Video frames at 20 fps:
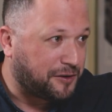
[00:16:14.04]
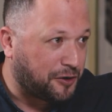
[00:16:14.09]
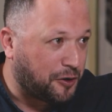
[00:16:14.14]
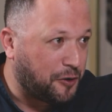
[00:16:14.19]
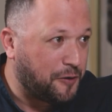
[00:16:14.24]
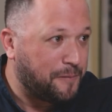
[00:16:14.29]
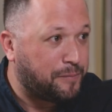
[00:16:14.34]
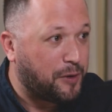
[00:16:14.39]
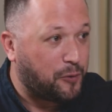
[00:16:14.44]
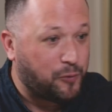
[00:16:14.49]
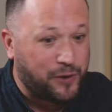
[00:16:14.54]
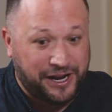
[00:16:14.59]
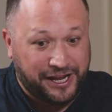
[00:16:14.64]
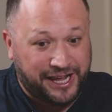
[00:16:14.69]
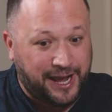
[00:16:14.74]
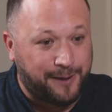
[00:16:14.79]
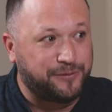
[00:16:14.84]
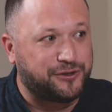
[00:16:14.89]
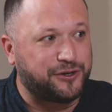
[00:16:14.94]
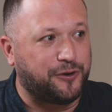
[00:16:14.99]
You know, but when
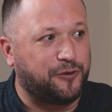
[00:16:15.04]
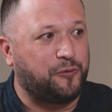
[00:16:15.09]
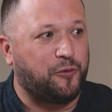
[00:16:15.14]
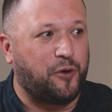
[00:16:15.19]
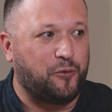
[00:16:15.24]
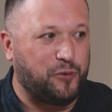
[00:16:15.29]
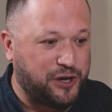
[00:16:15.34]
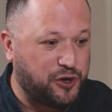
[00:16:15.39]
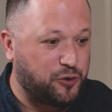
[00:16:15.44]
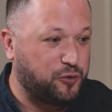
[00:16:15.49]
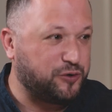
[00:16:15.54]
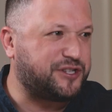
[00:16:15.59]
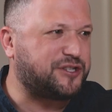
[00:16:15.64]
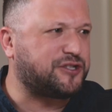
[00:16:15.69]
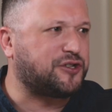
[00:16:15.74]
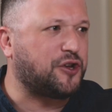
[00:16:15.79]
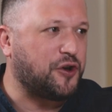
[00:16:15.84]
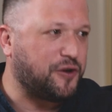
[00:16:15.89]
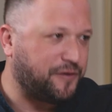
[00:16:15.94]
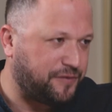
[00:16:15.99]
it came to what we call
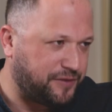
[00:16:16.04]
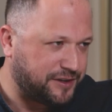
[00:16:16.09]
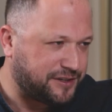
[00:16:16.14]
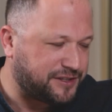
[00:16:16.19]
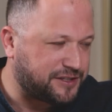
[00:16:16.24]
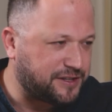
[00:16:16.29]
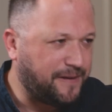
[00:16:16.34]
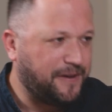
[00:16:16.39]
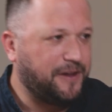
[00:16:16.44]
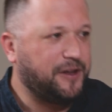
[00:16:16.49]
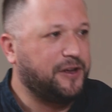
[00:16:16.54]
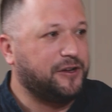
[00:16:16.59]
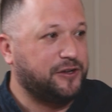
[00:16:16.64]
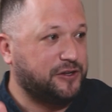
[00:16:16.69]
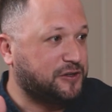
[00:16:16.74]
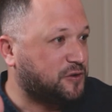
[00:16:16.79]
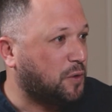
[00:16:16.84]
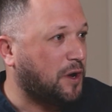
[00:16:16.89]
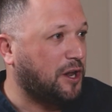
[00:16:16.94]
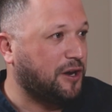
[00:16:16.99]
service,
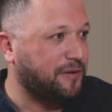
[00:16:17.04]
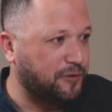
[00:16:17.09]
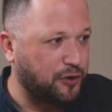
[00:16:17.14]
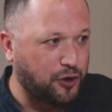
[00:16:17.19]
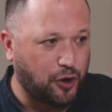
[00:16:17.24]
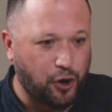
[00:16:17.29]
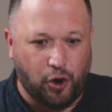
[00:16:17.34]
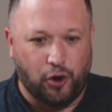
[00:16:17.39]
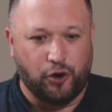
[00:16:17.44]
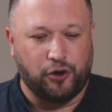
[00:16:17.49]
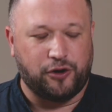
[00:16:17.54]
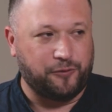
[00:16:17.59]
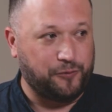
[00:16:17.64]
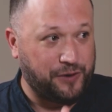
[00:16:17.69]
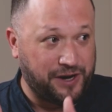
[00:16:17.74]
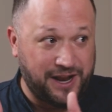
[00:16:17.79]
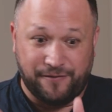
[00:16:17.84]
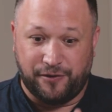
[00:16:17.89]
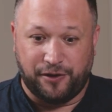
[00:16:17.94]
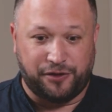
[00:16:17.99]
12 o'clock,
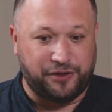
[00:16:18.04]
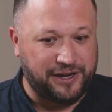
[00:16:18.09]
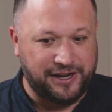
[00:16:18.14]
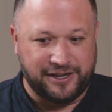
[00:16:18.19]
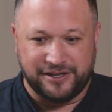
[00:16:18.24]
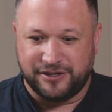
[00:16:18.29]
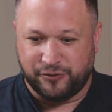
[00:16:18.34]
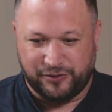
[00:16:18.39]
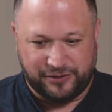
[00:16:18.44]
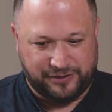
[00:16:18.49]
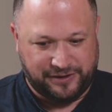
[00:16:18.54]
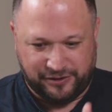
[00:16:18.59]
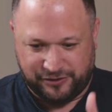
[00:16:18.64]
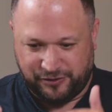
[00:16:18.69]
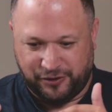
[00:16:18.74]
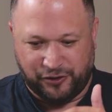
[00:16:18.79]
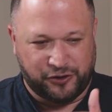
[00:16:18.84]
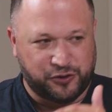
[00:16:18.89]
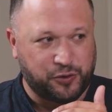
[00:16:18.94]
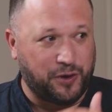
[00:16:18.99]
when everything is,
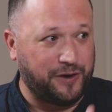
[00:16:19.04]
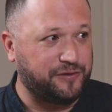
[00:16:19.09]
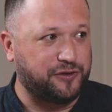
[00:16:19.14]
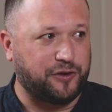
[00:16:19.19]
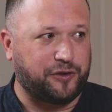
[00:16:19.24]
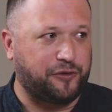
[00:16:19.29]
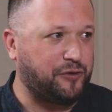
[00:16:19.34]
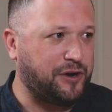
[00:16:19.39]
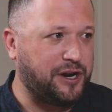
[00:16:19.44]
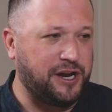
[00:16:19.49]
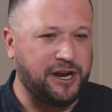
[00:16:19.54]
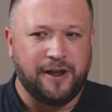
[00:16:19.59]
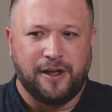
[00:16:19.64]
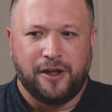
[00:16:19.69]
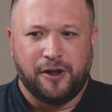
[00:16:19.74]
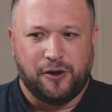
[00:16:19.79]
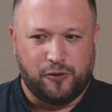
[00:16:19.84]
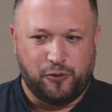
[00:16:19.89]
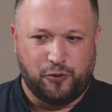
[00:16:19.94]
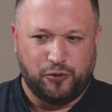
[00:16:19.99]
you know, 12 to 3
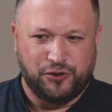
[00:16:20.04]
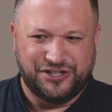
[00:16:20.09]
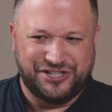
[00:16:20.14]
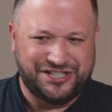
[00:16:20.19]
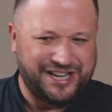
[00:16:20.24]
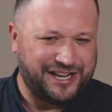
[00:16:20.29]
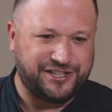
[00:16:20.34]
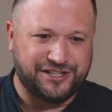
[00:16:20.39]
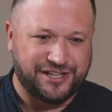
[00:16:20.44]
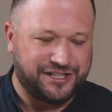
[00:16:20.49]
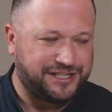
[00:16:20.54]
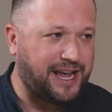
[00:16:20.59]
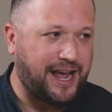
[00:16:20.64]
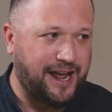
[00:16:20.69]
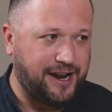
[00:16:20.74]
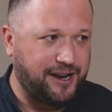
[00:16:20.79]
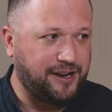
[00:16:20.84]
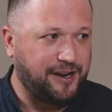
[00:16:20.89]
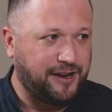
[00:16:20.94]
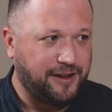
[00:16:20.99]
or 6 to
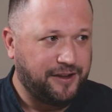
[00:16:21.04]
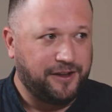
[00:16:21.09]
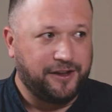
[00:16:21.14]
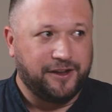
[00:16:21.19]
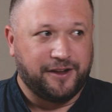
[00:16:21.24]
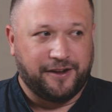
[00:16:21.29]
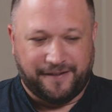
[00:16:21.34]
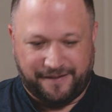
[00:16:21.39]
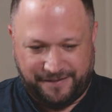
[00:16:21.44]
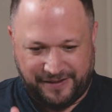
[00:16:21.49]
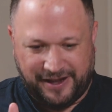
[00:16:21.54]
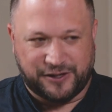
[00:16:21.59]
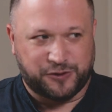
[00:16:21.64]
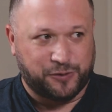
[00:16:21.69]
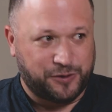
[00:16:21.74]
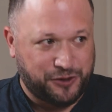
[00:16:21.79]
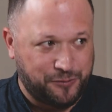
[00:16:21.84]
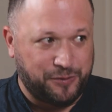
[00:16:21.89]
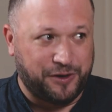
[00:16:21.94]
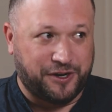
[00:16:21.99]
10, that's
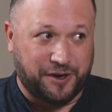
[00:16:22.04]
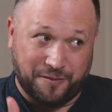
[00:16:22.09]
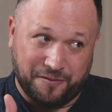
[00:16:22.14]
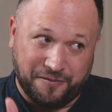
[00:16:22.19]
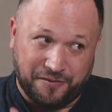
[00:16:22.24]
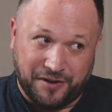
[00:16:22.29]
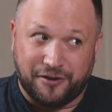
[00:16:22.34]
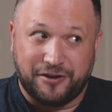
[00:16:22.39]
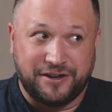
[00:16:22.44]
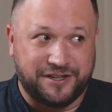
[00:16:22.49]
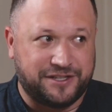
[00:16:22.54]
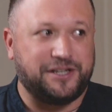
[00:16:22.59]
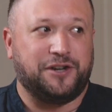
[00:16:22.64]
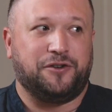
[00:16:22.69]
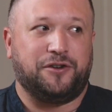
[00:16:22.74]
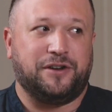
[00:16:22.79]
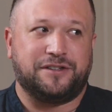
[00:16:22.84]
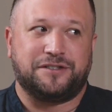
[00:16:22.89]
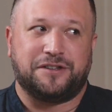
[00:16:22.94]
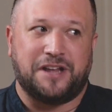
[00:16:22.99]
when you become very
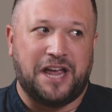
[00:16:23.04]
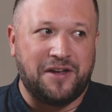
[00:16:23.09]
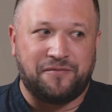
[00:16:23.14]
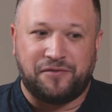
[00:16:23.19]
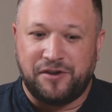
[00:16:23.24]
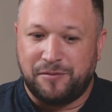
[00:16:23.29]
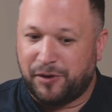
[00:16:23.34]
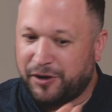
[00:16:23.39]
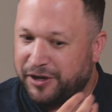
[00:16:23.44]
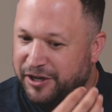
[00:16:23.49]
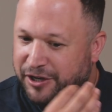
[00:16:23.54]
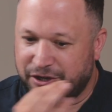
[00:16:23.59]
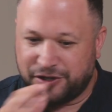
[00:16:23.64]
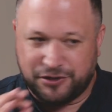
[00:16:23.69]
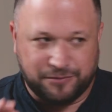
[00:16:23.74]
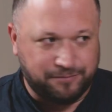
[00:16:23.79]
serious. Everybody,